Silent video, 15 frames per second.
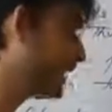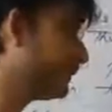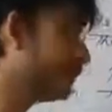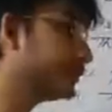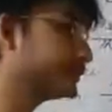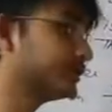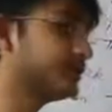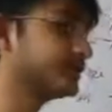
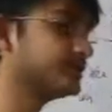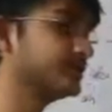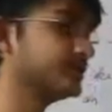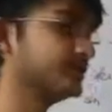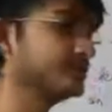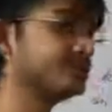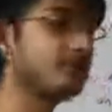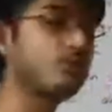MOC was
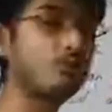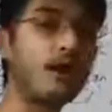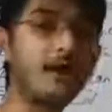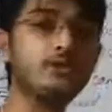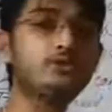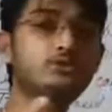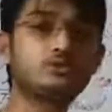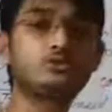increasing
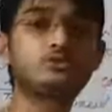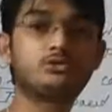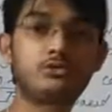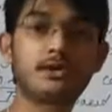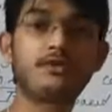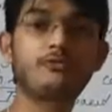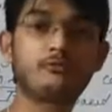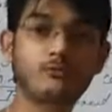1, 2,
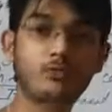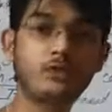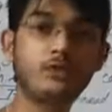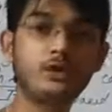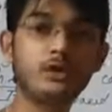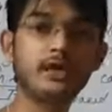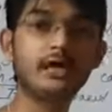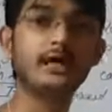3,
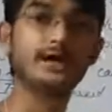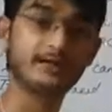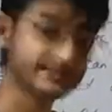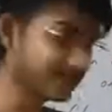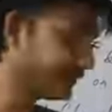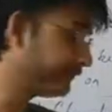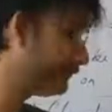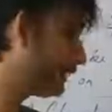4,
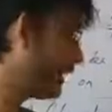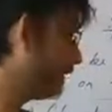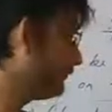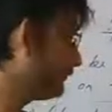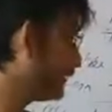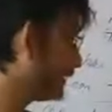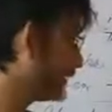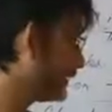then 5.